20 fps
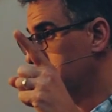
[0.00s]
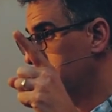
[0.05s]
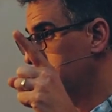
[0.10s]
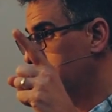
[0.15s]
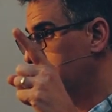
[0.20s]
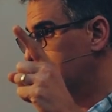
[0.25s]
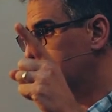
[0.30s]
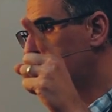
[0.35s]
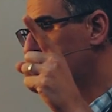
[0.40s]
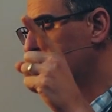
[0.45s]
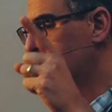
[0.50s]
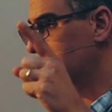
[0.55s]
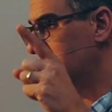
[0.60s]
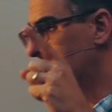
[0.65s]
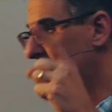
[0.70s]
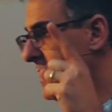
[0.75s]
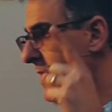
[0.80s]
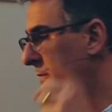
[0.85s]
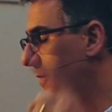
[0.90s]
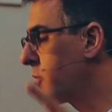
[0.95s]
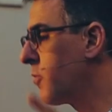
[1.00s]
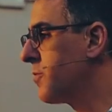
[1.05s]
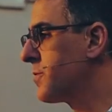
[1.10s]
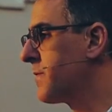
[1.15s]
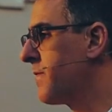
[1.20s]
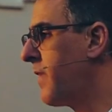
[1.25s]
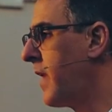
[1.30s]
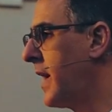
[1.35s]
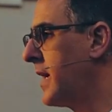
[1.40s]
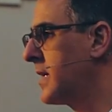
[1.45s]
It's just that it's difficult to
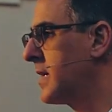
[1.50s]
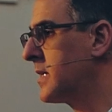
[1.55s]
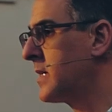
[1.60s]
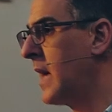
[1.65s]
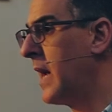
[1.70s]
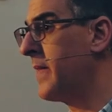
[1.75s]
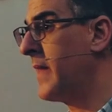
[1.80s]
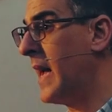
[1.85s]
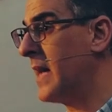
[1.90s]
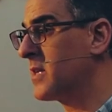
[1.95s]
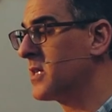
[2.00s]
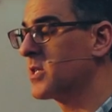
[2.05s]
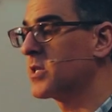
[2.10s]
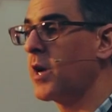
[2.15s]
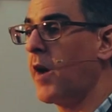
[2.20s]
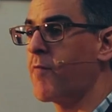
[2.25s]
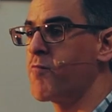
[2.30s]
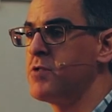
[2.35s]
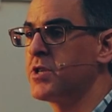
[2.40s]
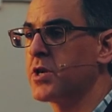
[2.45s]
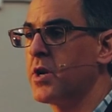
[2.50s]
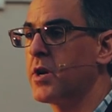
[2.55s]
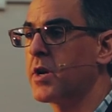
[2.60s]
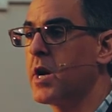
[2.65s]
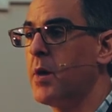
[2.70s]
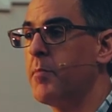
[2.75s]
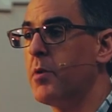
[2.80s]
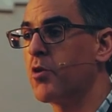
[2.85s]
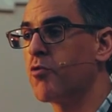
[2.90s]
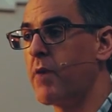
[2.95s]
find it, and that discovery is going to
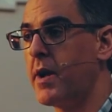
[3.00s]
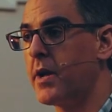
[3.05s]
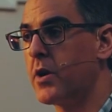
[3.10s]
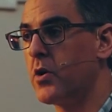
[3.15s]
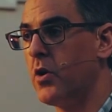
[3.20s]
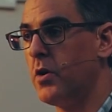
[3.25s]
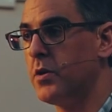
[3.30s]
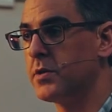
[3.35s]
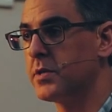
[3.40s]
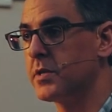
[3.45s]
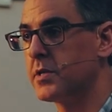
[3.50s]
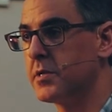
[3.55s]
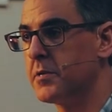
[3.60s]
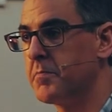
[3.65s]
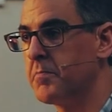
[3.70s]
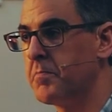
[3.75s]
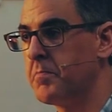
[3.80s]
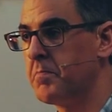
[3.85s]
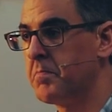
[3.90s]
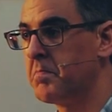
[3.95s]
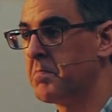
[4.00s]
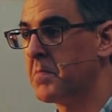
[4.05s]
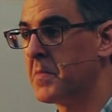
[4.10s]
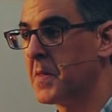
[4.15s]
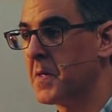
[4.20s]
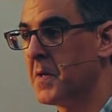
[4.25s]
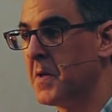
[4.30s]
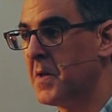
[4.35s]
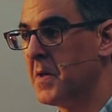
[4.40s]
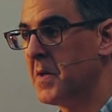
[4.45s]
come at great cost.
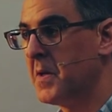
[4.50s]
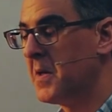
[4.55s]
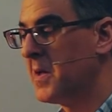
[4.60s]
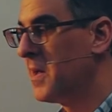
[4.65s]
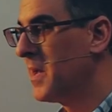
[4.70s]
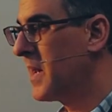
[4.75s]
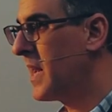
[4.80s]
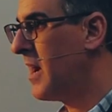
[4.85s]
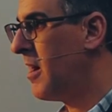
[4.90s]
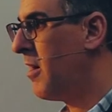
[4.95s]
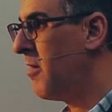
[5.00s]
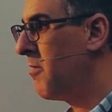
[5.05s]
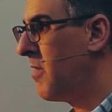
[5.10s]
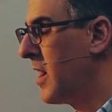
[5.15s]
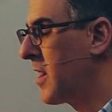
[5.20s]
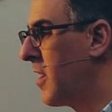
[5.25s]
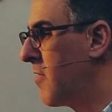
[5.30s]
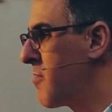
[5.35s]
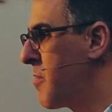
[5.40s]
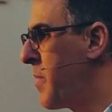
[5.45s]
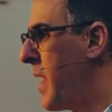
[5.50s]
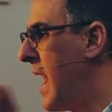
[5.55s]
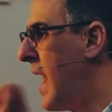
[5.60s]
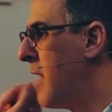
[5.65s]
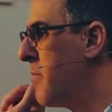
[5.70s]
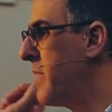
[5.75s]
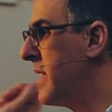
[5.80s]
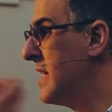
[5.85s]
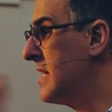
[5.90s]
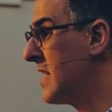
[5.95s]
Now, I can't remember how
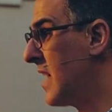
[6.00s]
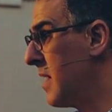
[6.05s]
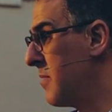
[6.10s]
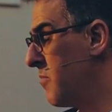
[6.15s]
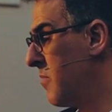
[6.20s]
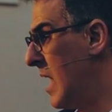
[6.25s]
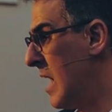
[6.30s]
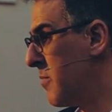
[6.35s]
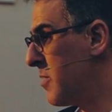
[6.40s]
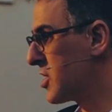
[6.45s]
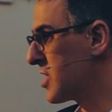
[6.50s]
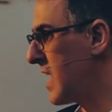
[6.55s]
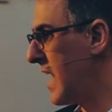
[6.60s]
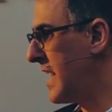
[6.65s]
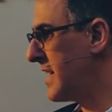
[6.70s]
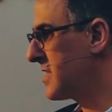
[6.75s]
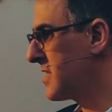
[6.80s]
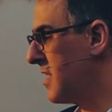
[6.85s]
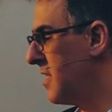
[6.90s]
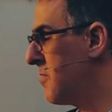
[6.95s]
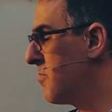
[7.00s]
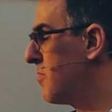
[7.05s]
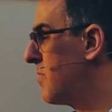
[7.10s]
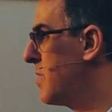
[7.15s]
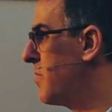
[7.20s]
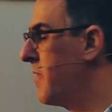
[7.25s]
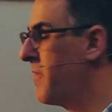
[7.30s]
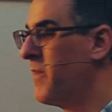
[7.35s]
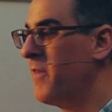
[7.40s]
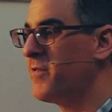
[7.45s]
much later,
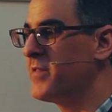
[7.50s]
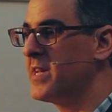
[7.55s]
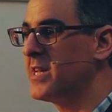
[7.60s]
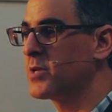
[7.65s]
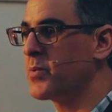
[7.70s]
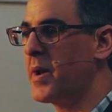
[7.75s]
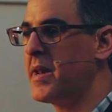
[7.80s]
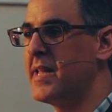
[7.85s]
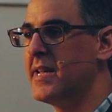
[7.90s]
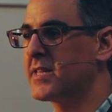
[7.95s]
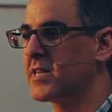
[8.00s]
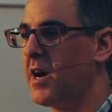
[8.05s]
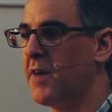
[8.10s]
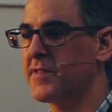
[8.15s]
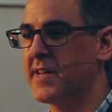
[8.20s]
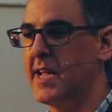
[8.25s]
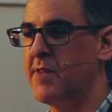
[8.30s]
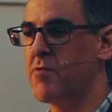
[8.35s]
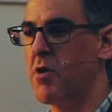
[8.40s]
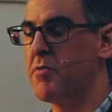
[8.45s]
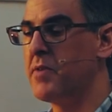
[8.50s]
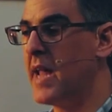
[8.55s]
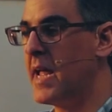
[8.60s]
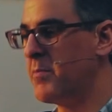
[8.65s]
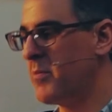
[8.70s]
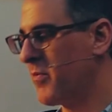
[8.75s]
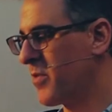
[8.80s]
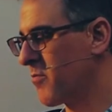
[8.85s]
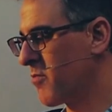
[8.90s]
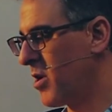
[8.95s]
maybe 15, 20 years after he wrote Name
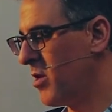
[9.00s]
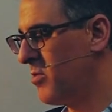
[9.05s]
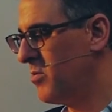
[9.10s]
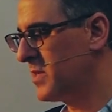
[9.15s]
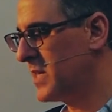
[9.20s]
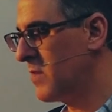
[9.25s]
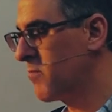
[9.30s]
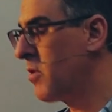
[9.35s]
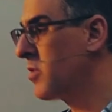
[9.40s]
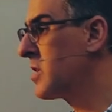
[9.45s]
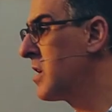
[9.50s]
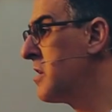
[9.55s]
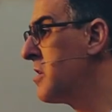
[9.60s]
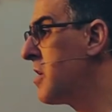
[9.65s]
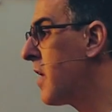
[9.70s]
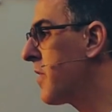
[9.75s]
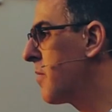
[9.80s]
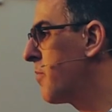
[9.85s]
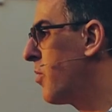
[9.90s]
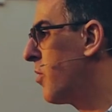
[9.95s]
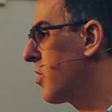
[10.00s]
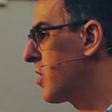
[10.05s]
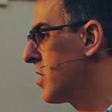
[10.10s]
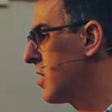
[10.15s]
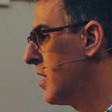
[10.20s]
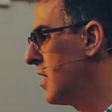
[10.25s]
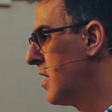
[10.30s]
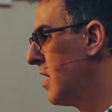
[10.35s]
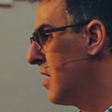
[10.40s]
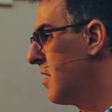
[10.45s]
of the Rose, he wrote another book
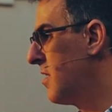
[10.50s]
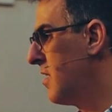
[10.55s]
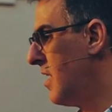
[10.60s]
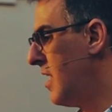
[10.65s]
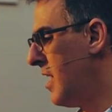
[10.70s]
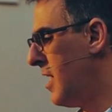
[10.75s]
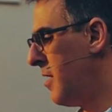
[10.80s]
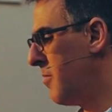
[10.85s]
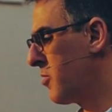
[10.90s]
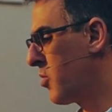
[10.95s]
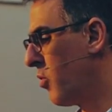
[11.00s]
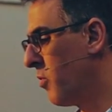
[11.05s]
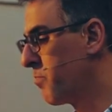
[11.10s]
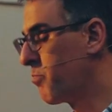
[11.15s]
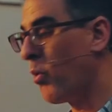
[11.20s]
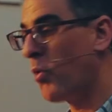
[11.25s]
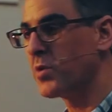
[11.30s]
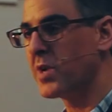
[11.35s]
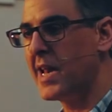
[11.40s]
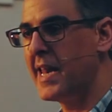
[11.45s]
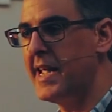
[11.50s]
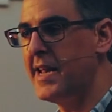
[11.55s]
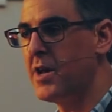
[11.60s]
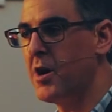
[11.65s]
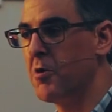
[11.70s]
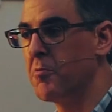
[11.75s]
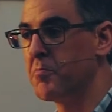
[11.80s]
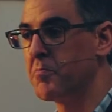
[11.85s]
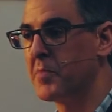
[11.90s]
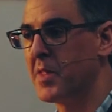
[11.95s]
called Bordellino,
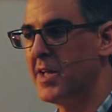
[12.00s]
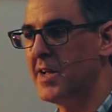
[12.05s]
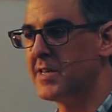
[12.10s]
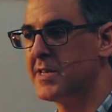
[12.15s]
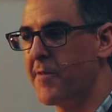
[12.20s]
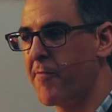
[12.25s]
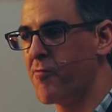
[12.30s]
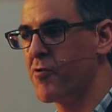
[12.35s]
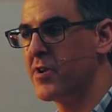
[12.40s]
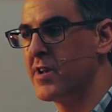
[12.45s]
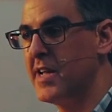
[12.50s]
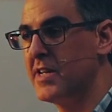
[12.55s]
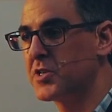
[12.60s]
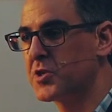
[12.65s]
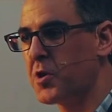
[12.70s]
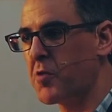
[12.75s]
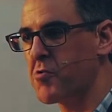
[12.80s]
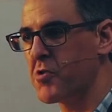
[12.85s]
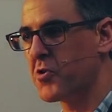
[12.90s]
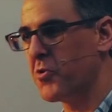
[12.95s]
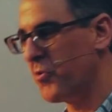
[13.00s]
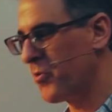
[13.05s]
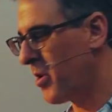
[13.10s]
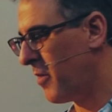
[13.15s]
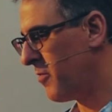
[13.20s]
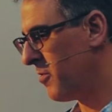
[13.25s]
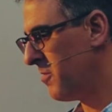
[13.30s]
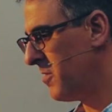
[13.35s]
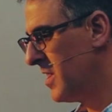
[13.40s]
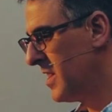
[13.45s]
a different historical
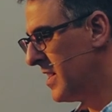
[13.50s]
novel.